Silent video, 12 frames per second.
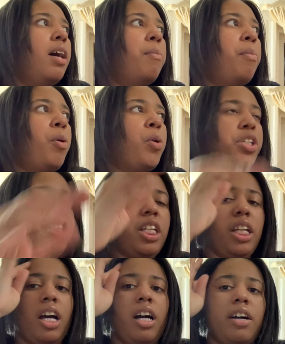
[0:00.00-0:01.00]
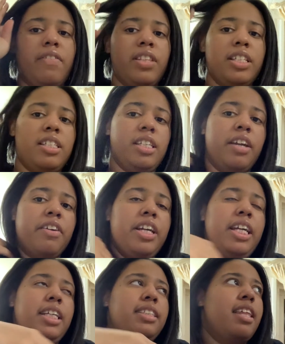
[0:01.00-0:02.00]
portion of the
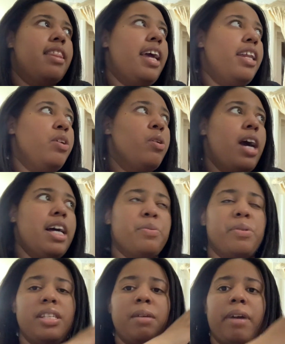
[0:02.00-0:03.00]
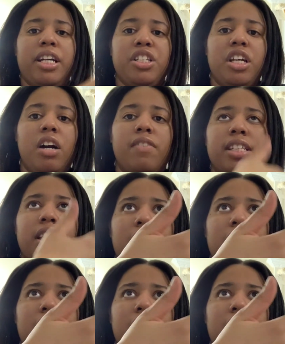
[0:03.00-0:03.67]
series, then you guys will see my shelves and